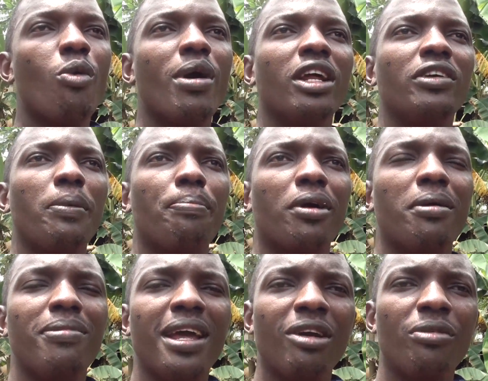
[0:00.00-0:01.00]
one of the
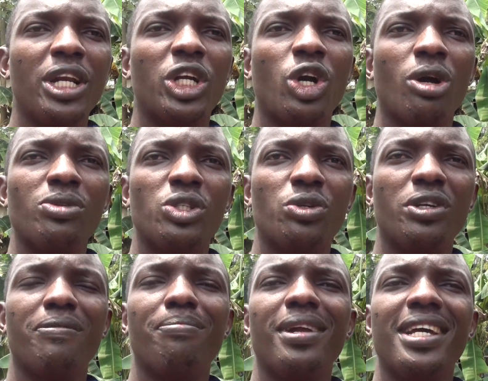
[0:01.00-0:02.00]
problems when it comes to
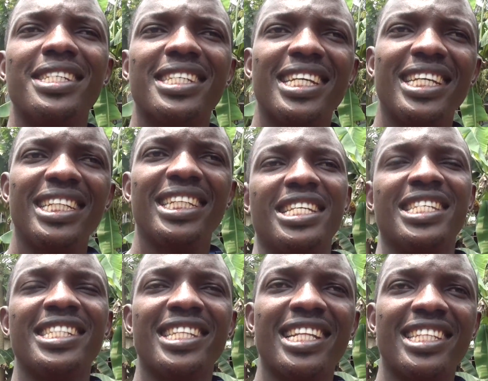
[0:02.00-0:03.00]
replacing
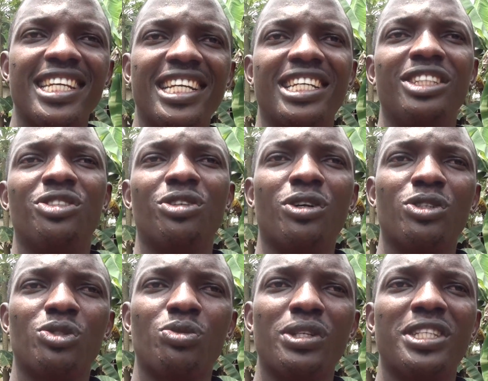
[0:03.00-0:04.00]
synthetic
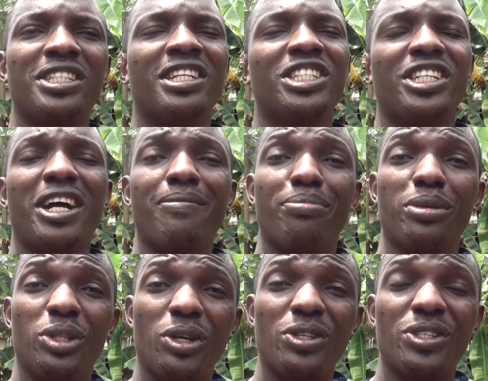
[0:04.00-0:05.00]
drugs with natural
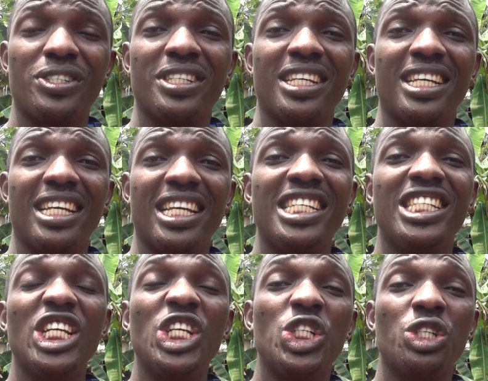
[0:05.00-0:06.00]
products is
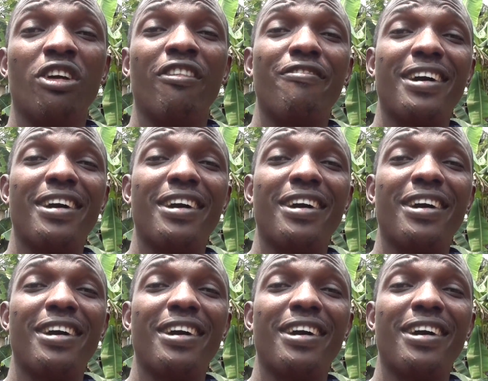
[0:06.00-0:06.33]
the issue of